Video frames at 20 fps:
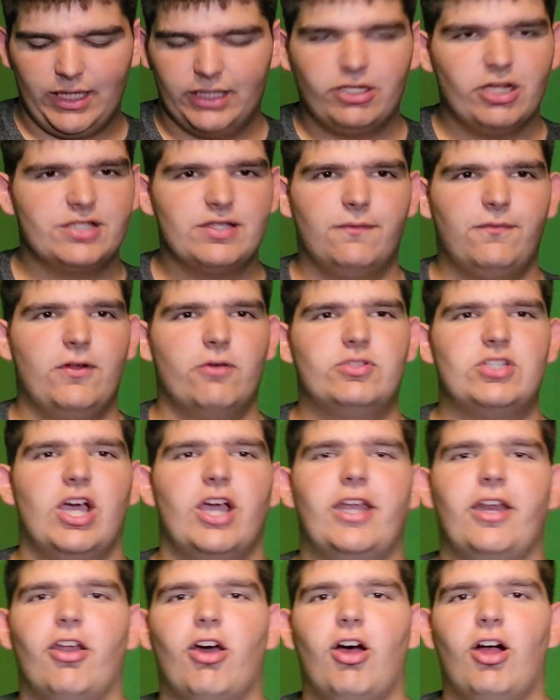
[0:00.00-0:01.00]
It doesn't feel
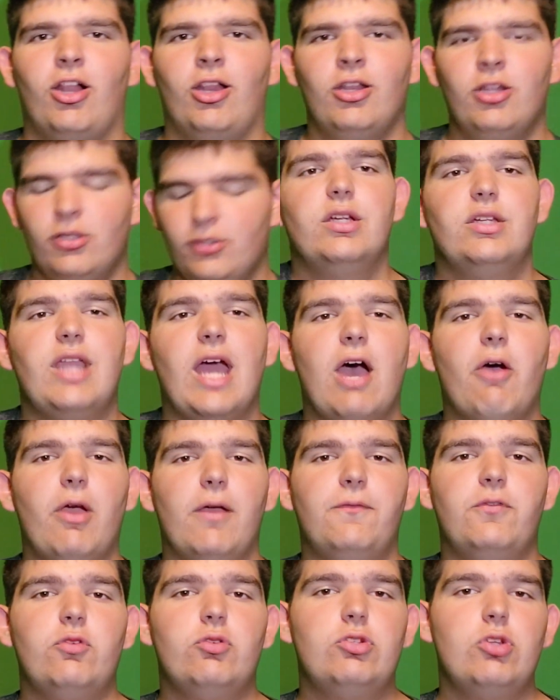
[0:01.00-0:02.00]
tight at all. Now,
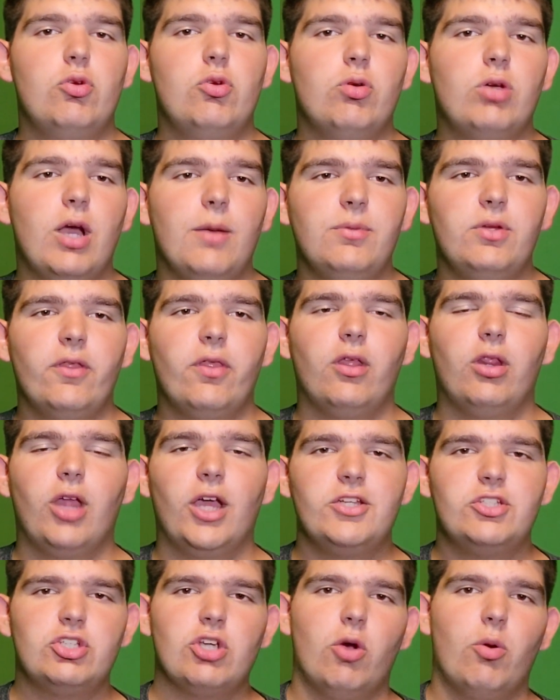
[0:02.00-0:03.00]
if you do come to the
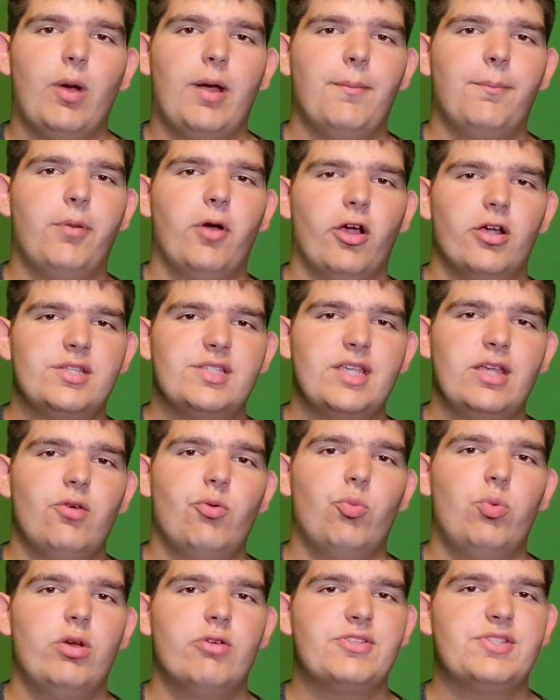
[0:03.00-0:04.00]
light show in
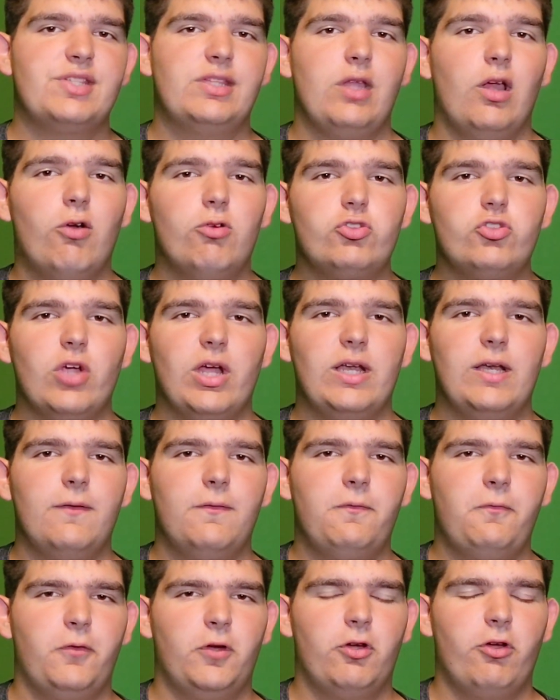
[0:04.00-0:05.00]
person, we're still trying
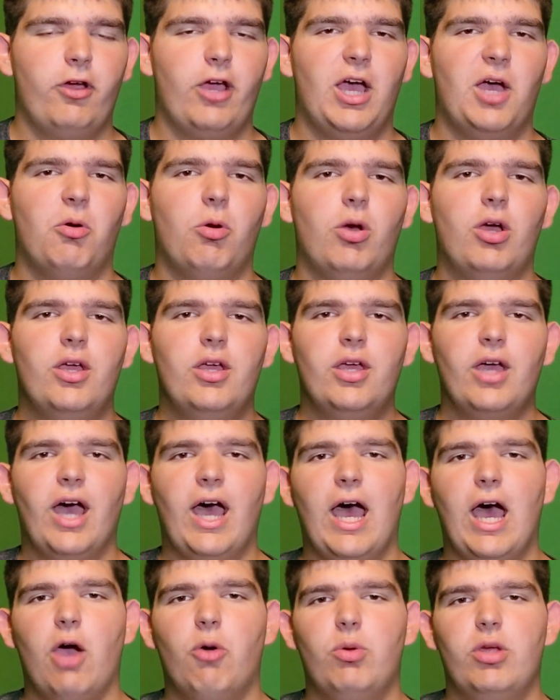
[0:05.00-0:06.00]
to figure out
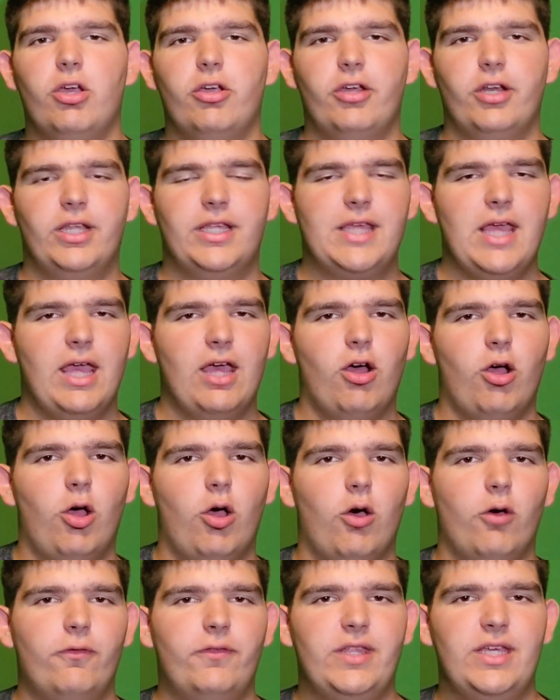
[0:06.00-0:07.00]
how we are going to get
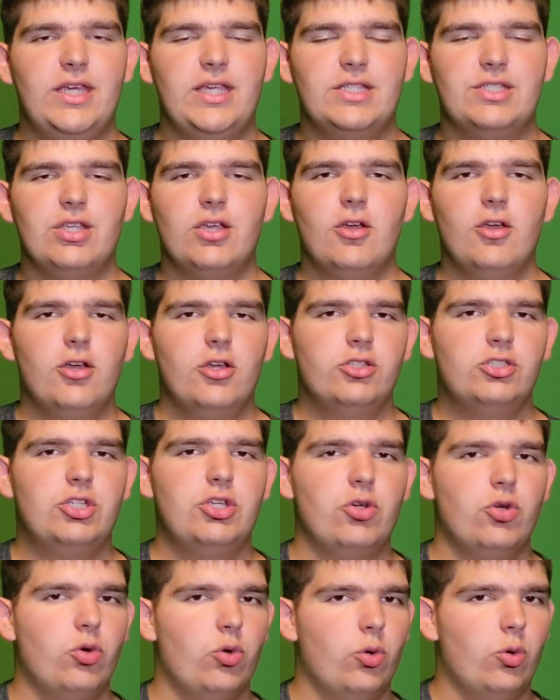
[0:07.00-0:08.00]
all of these
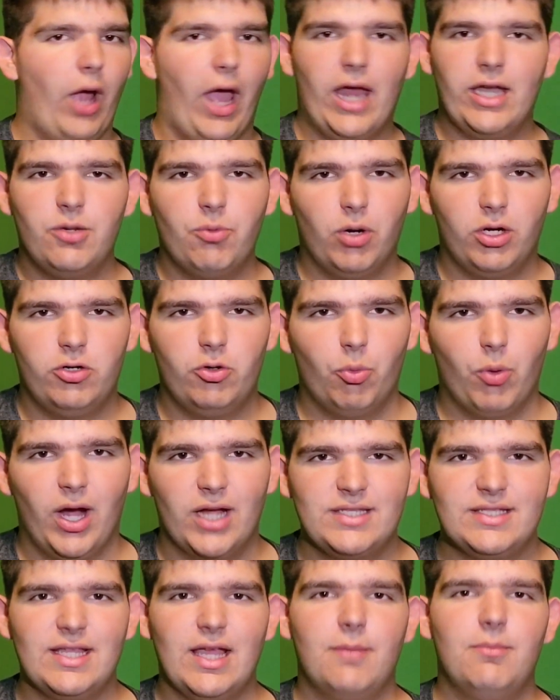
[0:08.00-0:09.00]
to anyone who
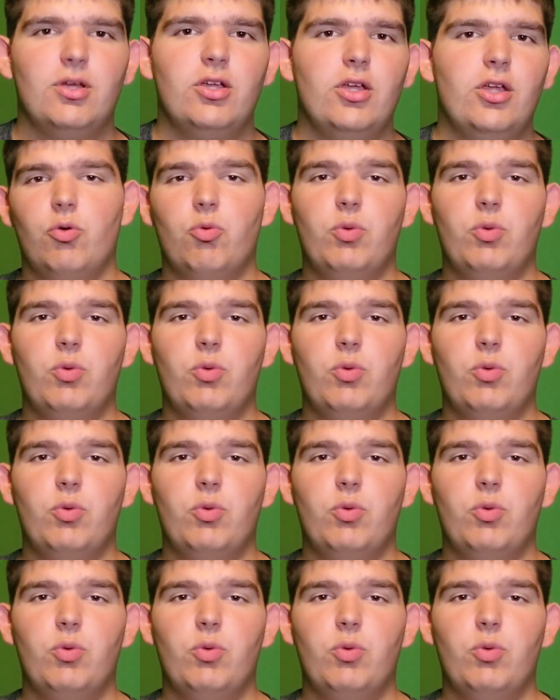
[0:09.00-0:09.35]
wants them.